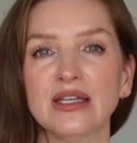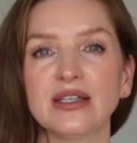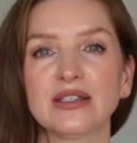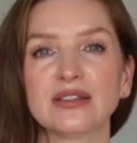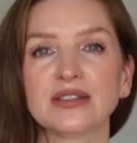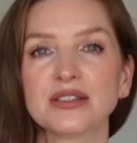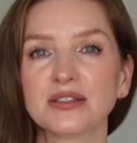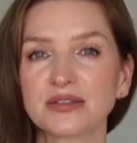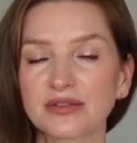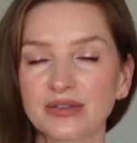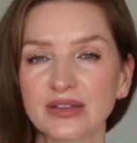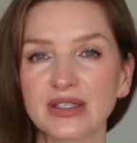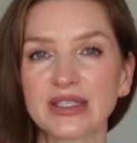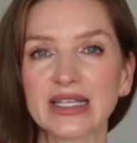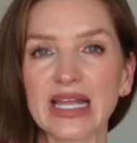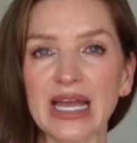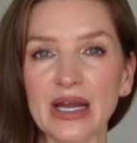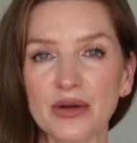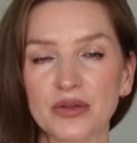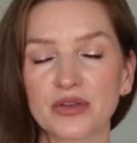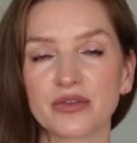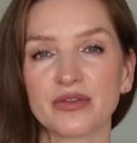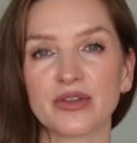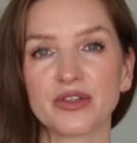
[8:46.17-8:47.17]
different
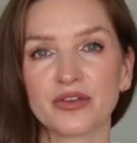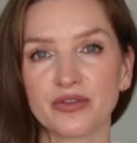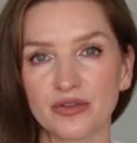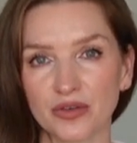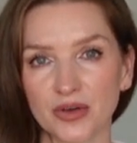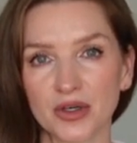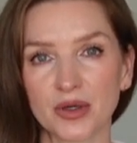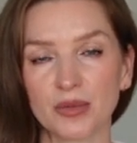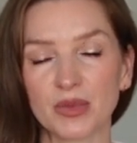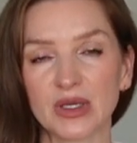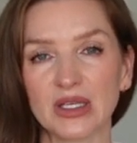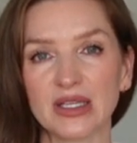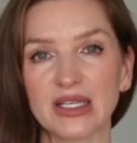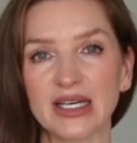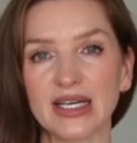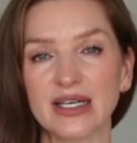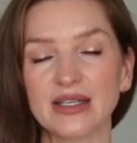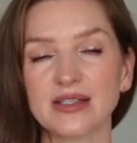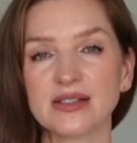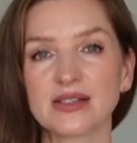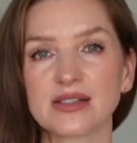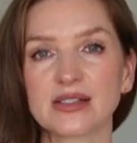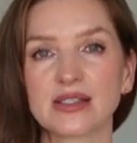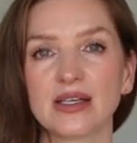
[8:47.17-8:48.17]
outfit
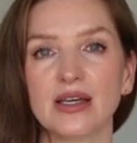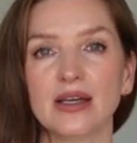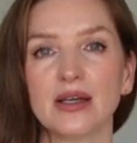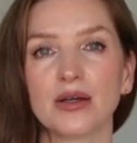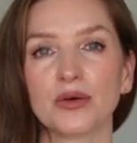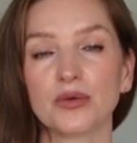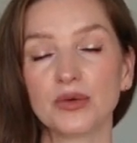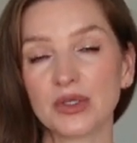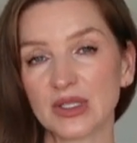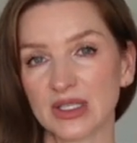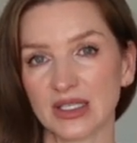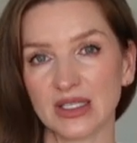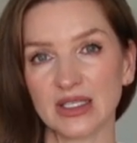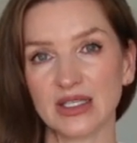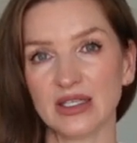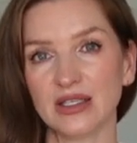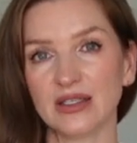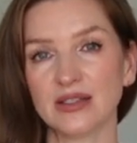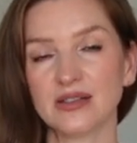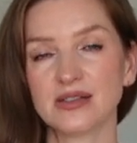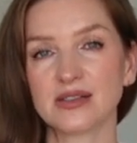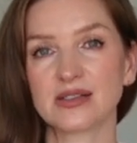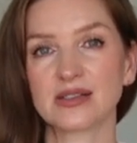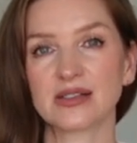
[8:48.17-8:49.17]
formulas with
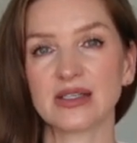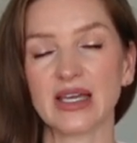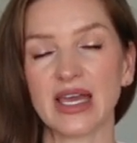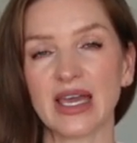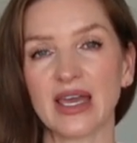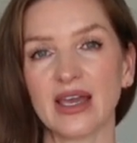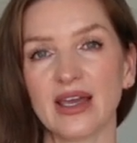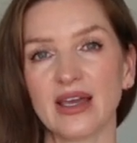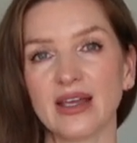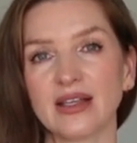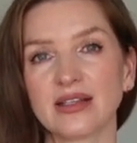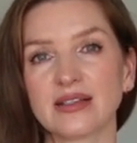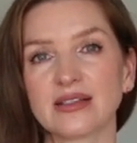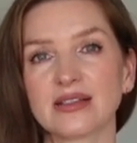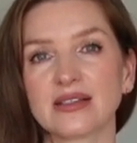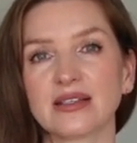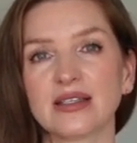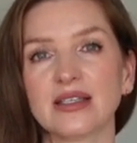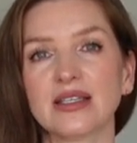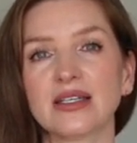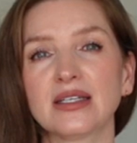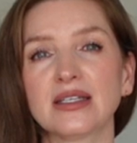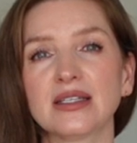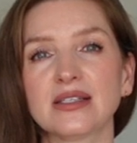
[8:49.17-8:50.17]
ease, and
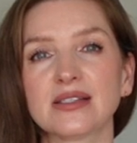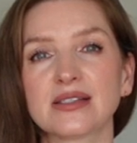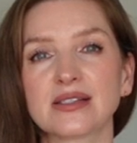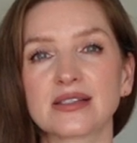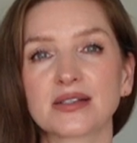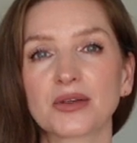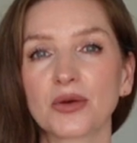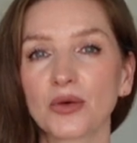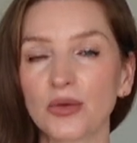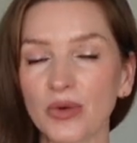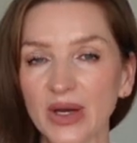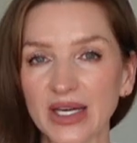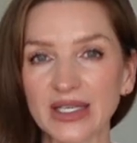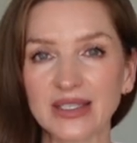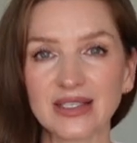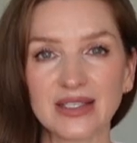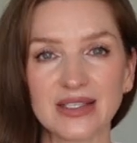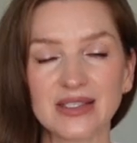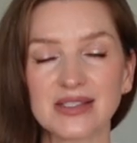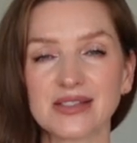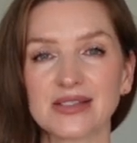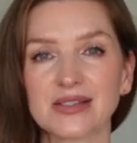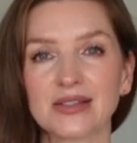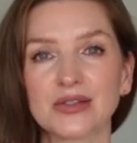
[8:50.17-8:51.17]
it is quite
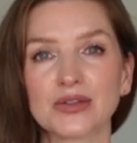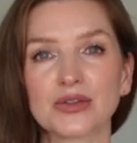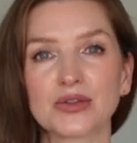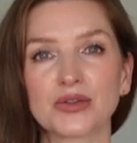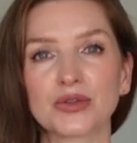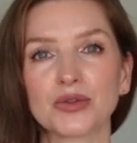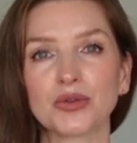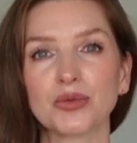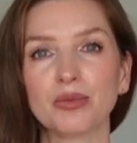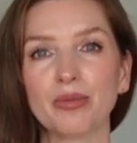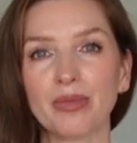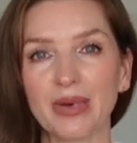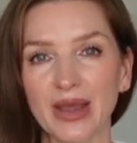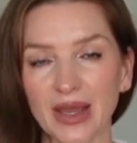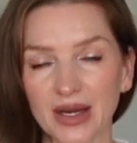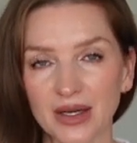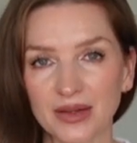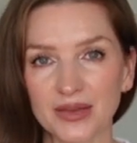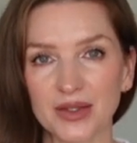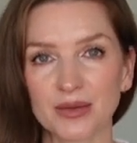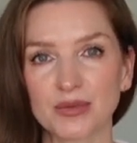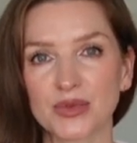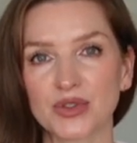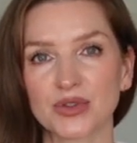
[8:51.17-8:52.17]
easy to pair
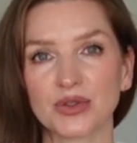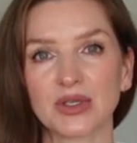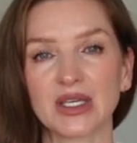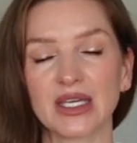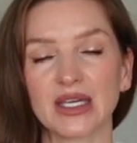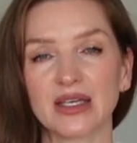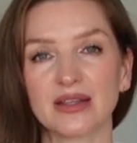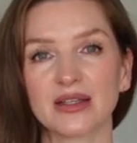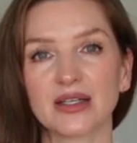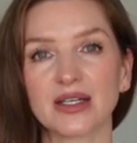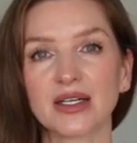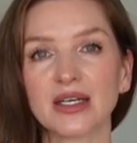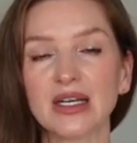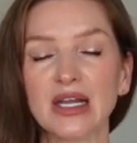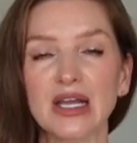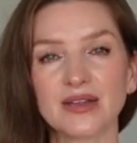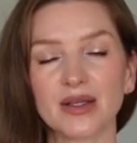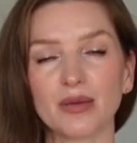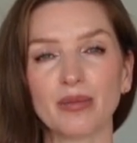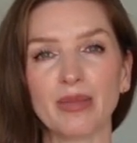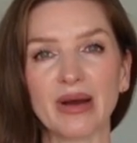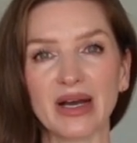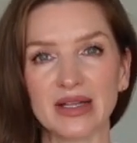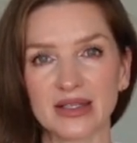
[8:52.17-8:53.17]
them together. They
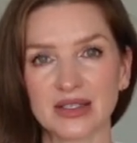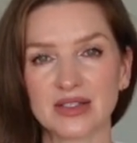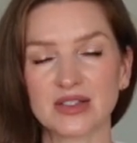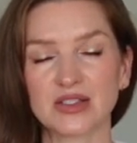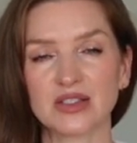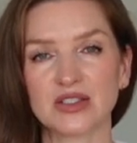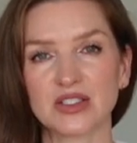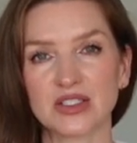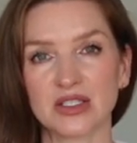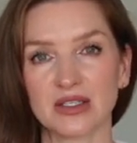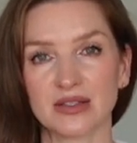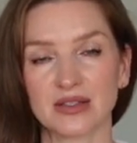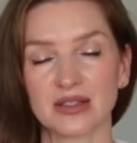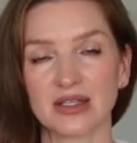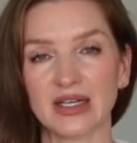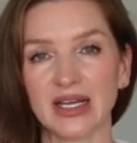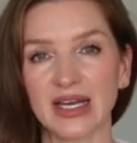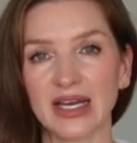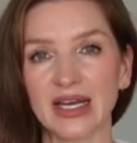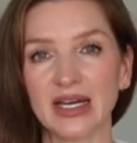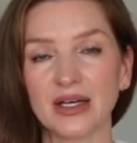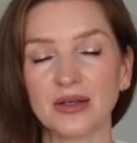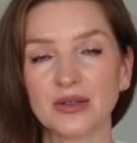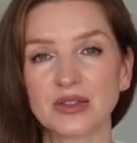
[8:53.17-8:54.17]
balance each other
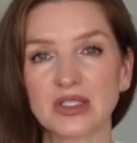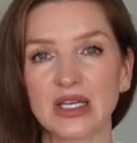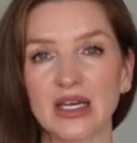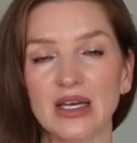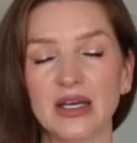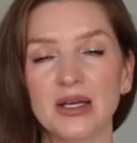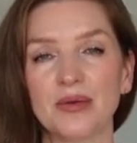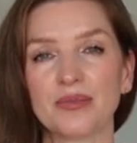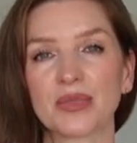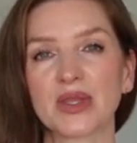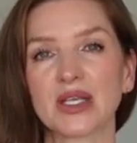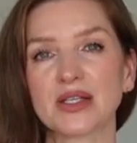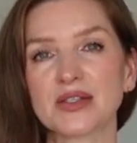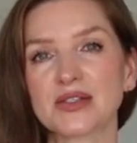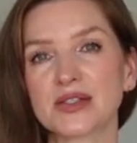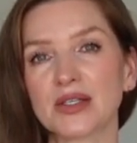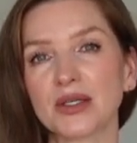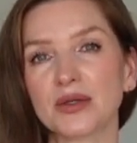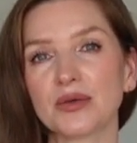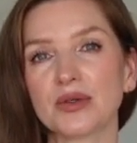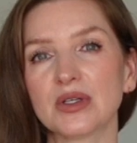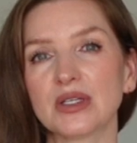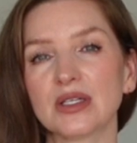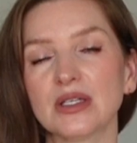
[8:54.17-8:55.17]
out, and
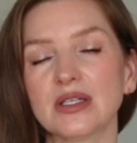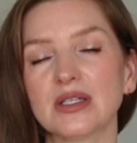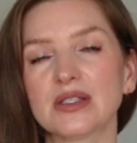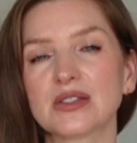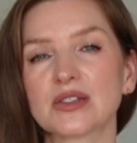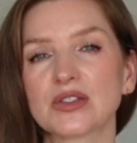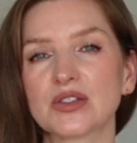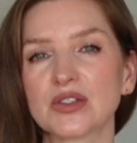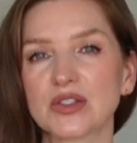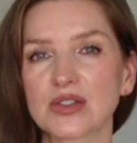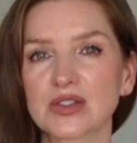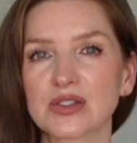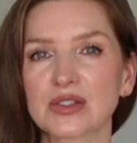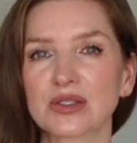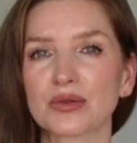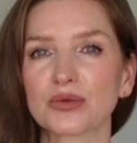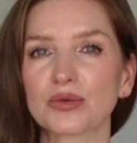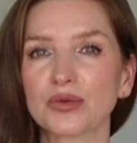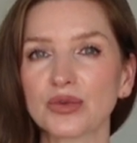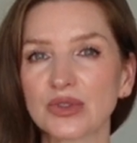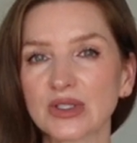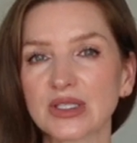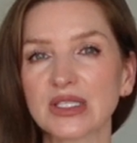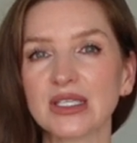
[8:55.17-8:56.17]
so it's just
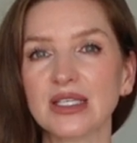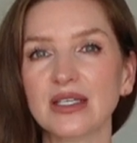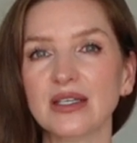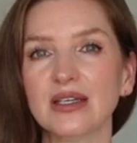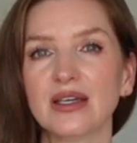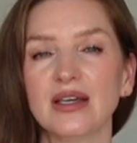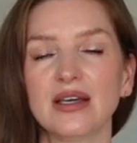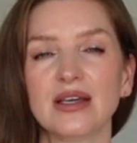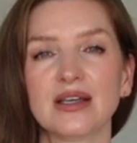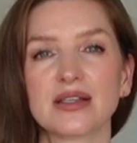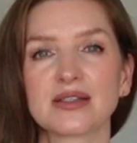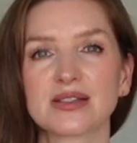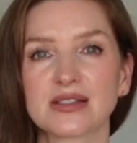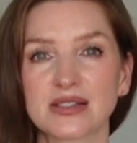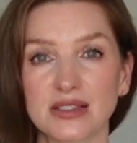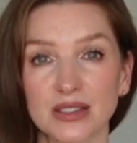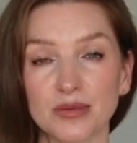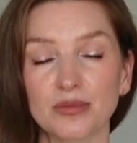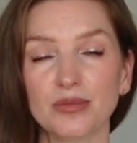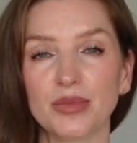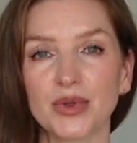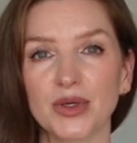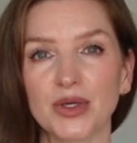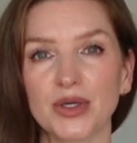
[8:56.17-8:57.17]
really
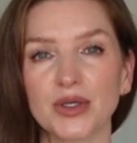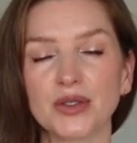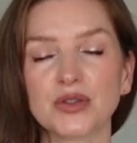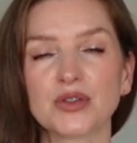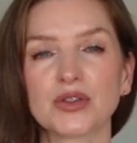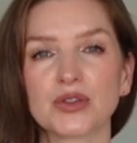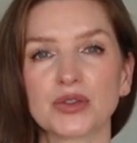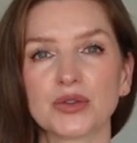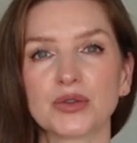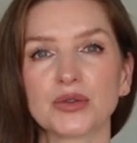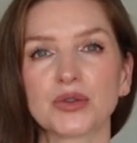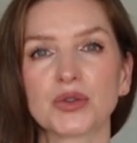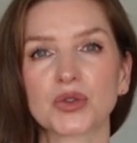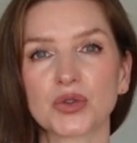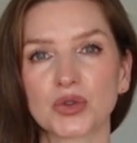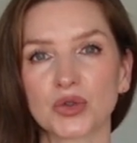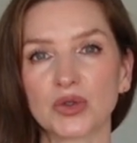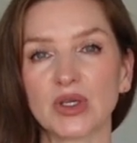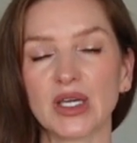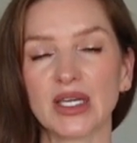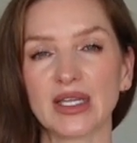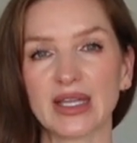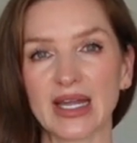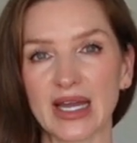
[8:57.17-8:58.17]
simple to
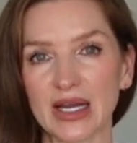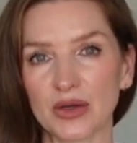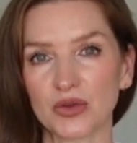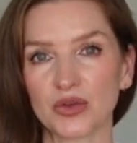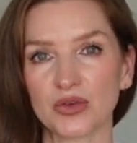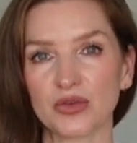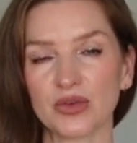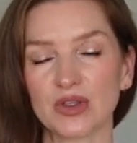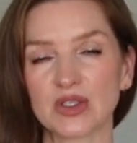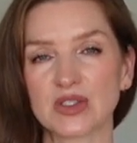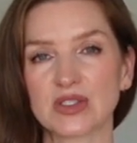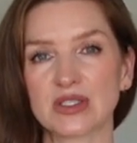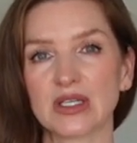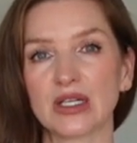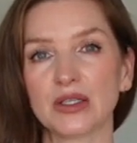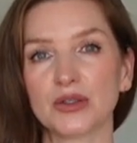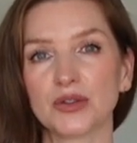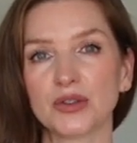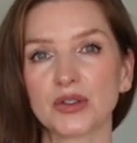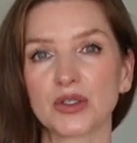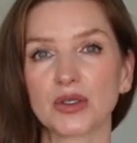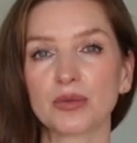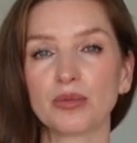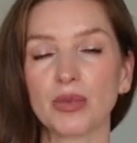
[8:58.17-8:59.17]
create outfits that
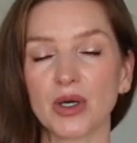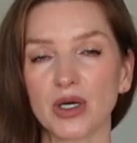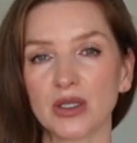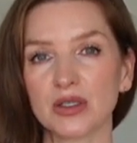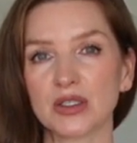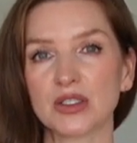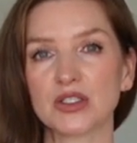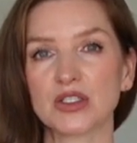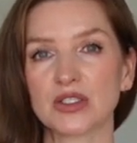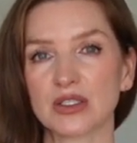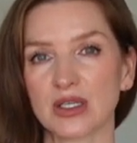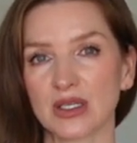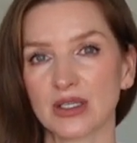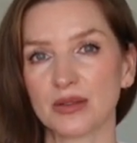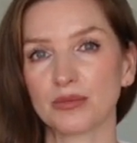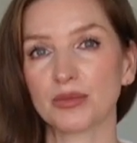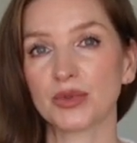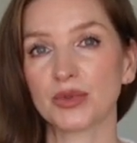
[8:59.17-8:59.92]
look polished and